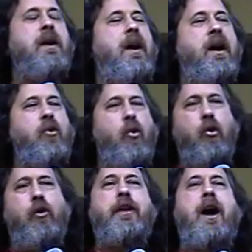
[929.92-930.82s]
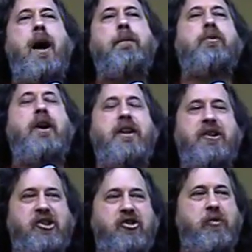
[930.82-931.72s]
And all the operating
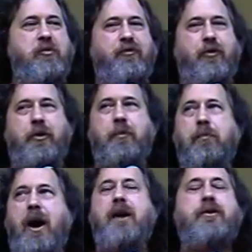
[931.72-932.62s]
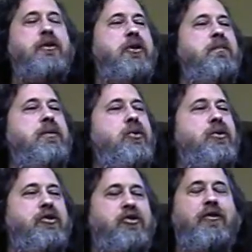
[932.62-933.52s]
systems for the modern
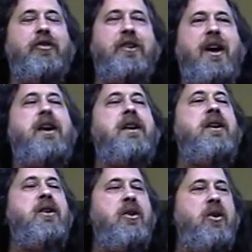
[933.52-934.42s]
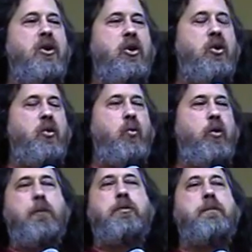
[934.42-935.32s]
computers of the day
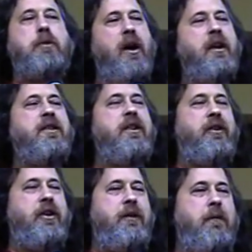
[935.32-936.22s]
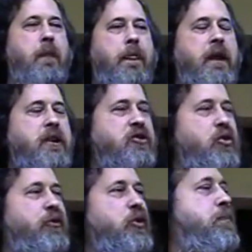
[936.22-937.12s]
were proprietary.
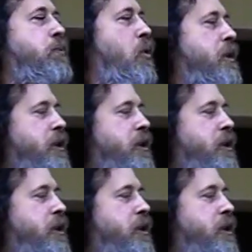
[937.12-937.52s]
So if you bought